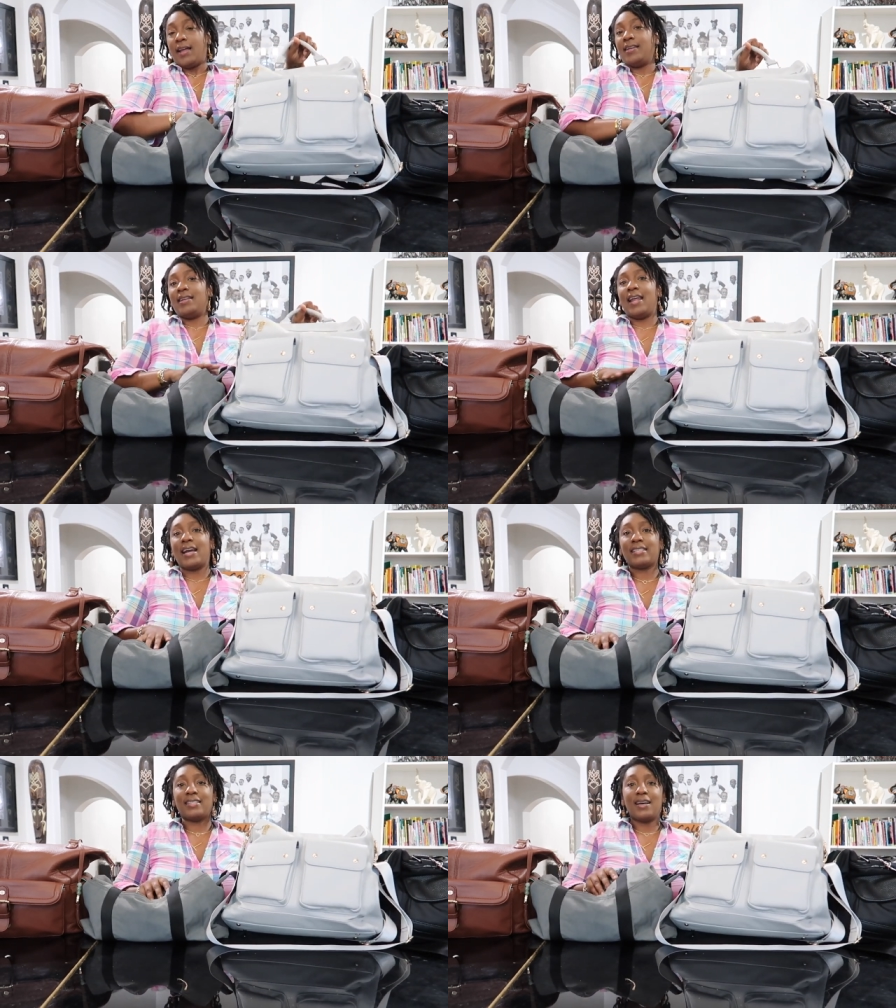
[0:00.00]

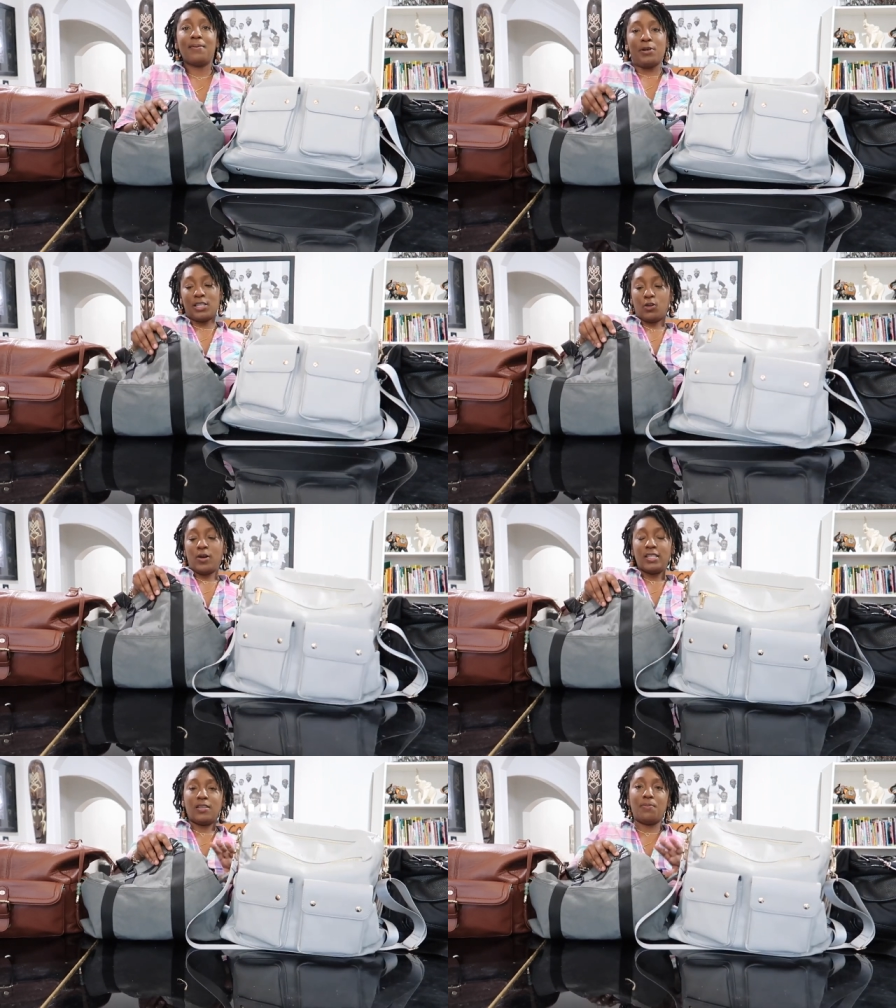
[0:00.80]
Next up is
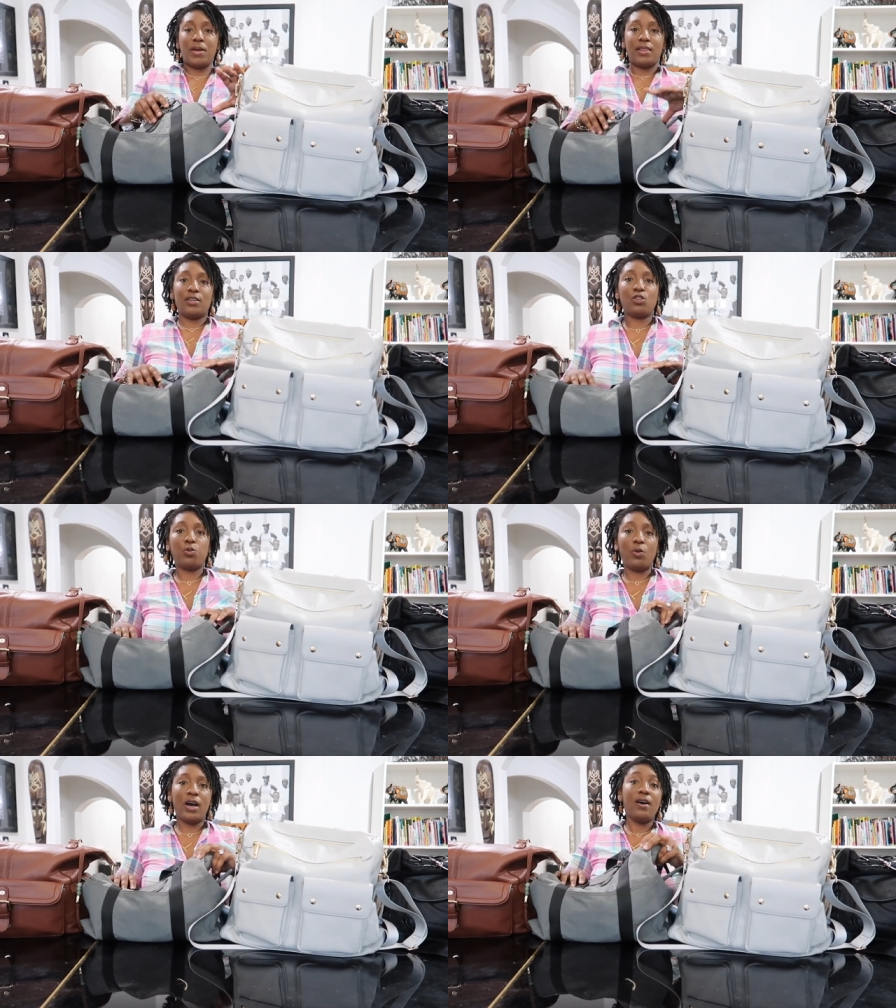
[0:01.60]
going to be the
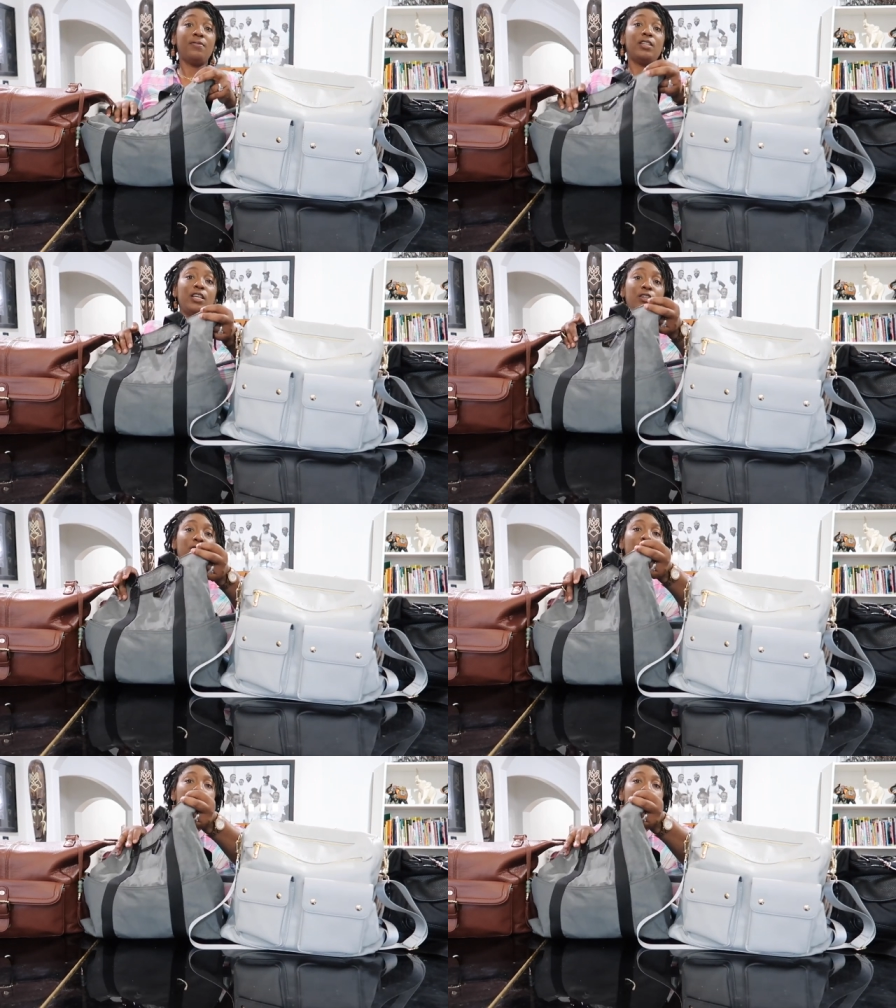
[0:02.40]
12 little